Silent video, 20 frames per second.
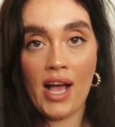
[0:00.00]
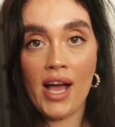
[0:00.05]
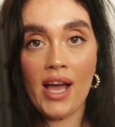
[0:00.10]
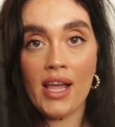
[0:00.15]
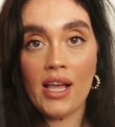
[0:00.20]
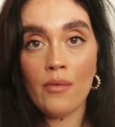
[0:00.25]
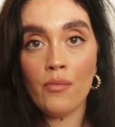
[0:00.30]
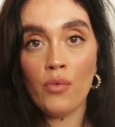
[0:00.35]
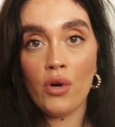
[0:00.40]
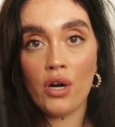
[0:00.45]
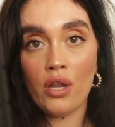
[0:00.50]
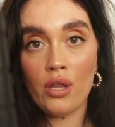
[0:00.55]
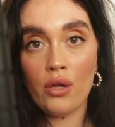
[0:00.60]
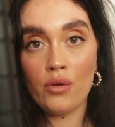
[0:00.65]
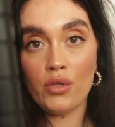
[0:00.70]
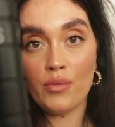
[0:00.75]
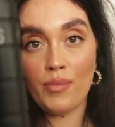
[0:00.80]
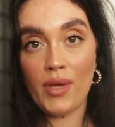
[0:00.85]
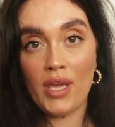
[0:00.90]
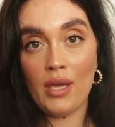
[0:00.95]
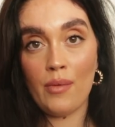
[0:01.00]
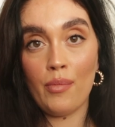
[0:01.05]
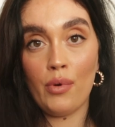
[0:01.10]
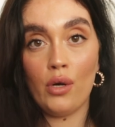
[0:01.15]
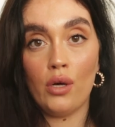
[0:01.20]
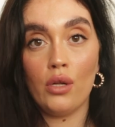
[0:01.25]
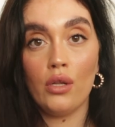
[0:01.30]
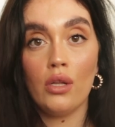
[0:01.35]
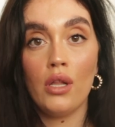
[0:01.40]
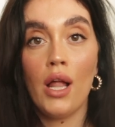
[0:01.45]
I am one of those
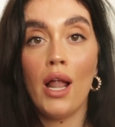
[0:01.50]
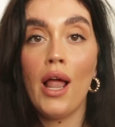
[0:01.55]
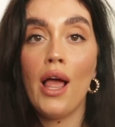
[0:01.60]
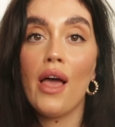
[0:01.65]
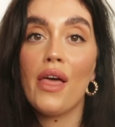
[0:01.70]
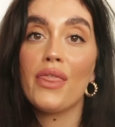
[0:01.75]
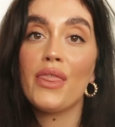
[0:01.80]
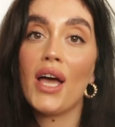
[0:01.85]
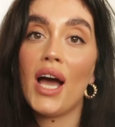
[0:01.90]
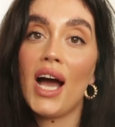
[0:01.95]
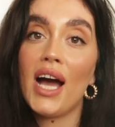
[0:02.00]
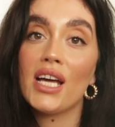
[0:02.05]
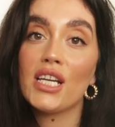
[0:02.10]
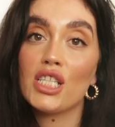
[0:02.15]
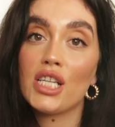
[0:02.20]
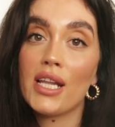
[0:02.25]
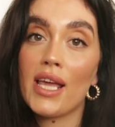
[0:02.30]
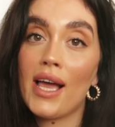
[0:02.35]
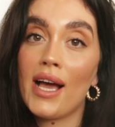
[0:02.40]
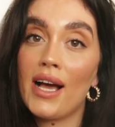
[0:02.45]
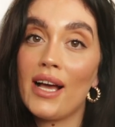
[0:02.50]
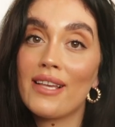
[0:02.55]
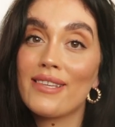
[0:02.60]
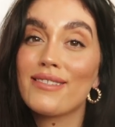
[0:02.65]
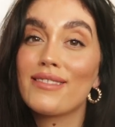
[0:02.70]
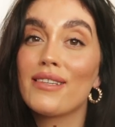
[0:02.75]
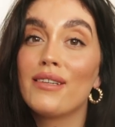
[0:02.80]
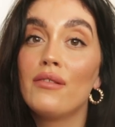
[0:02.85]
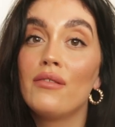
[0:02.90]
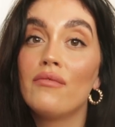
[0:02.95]
people that actually
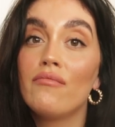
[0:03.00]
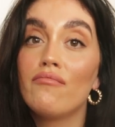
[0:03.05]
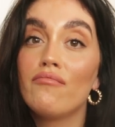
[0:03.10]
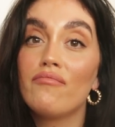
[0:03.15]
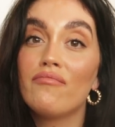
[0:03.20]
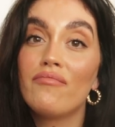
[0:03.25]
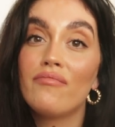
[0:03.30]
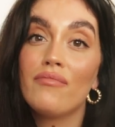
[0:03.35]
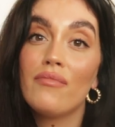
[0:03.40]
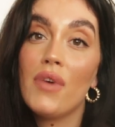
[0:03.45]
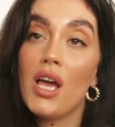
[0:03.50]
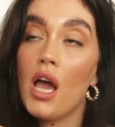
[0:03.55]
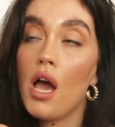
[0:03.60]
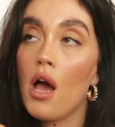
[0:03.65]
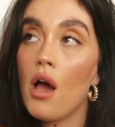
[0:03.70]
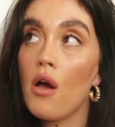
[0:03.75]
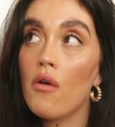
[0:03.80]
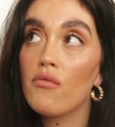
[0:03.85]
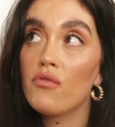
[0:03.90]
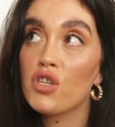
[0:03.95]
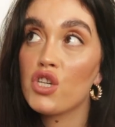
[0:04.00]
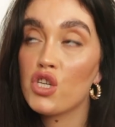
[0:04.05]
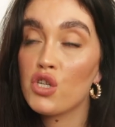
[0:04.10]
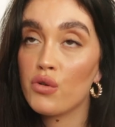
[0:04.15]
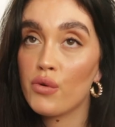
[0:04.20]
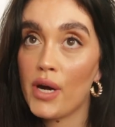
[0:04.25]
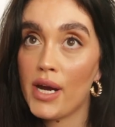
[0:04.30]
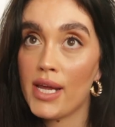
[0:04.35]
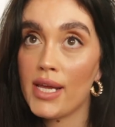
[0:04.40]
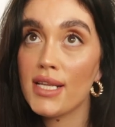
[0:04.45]
has
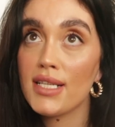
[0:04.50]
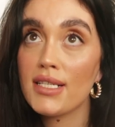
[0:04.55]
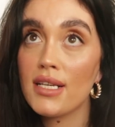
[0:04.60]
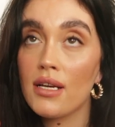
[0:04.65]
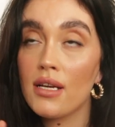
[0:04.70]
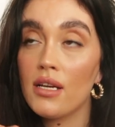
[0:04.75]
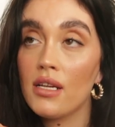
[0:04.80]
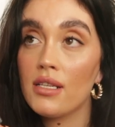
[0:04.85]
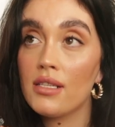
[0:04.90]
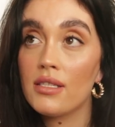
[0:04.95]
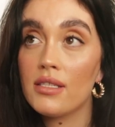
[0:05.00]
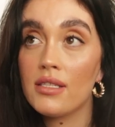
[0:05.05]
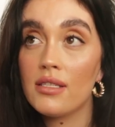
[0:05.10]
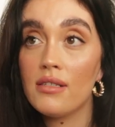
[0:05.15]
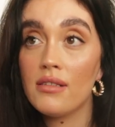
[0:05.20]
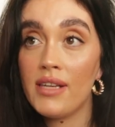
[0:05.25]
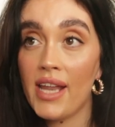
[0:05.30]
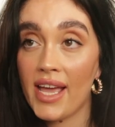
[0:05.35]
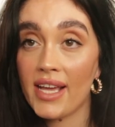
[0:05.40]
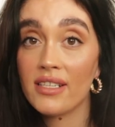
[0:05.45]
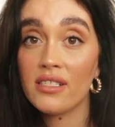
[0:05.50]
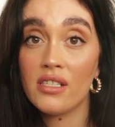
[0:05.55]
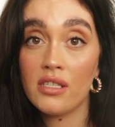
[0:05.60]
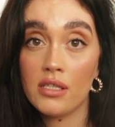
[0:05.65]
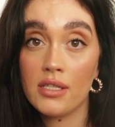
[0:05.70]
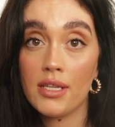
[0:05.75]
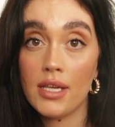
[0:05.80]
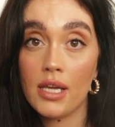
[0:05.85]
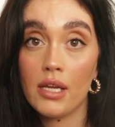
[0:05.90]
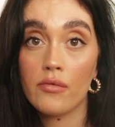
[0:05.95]
straight next
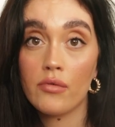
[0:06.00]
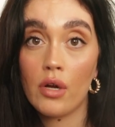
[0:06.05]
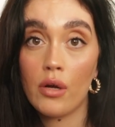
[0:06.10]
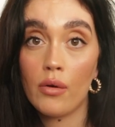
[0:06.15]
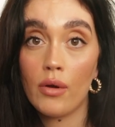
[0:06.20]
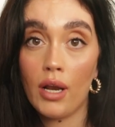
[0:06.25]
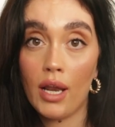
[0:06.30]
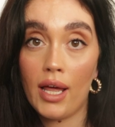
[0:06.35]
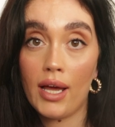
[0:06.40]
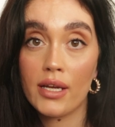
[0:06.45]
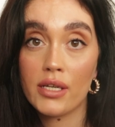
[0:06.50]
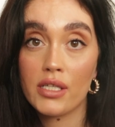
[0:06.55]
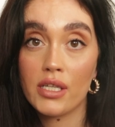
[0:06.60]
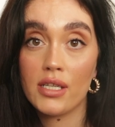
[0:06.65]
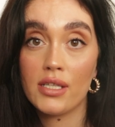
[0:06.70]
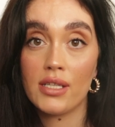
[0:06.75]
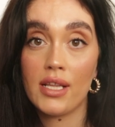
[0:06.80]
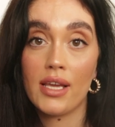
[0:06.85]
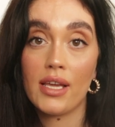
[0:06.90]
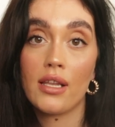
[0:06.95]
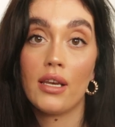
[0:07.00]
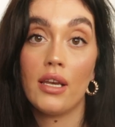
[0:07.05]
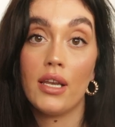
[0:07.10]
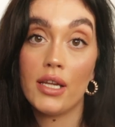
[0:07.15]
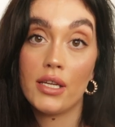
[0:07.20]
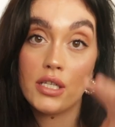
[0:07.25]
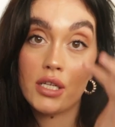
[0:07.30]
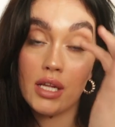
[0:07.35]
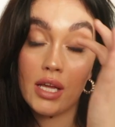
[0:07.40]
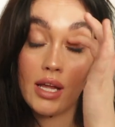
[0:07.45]
to zero lashes. Like
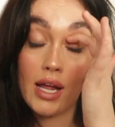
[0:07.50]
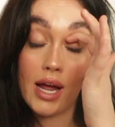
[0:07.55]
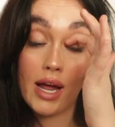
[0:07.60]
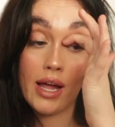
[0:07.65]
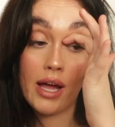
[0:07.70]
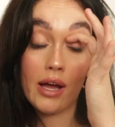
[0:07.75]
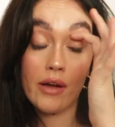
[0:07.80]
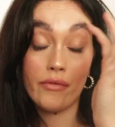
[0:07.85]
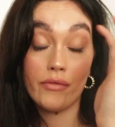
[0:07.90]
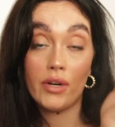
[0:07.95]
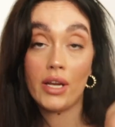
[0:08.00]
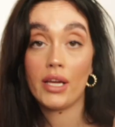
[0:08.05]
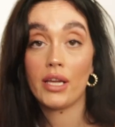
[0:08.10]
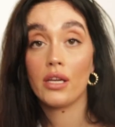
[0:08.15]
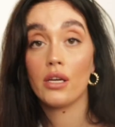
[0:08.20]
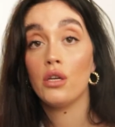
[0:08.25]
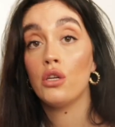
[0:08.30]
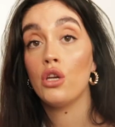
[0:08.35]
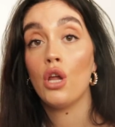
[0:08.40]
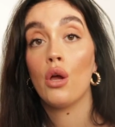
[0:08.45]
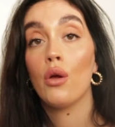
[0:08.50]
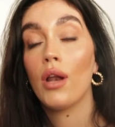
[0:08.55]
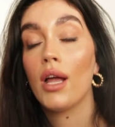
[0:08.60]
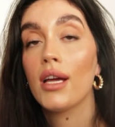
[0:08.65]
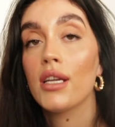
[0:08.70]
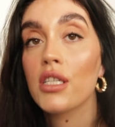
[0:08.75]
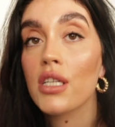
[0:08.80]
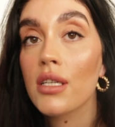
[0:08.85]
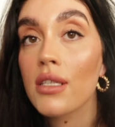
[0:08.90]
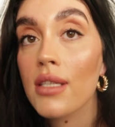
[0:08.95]
literally I have like no
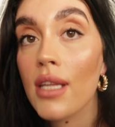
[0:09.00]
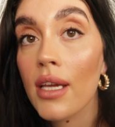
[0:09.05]
lashes.